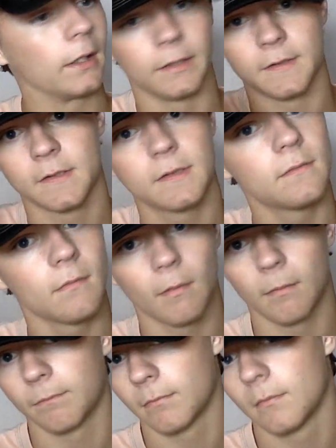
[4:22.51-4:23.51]
At least
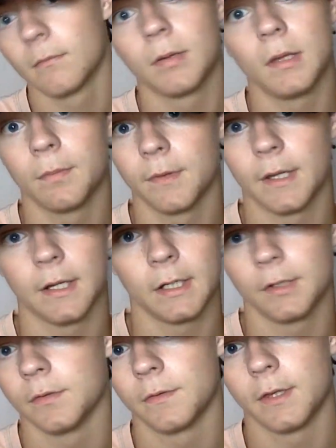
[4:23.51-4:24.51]
people that I
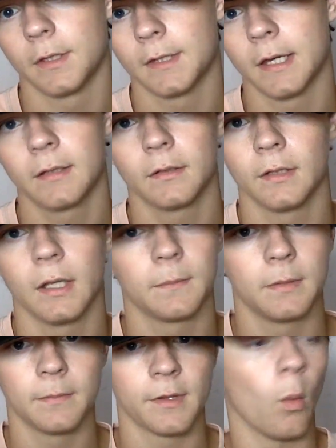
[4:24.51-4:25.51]
know think that. A lot of
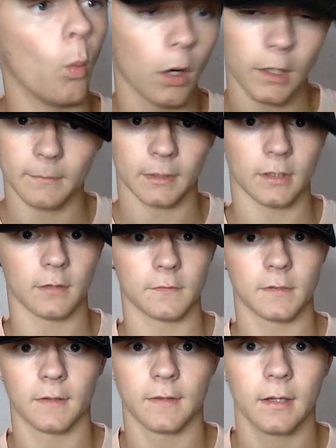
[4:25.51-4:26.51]
people that work at
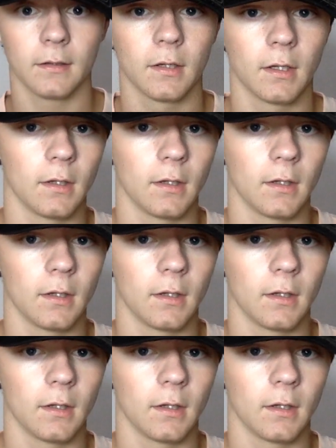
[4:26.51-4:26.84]
McDonald's think that.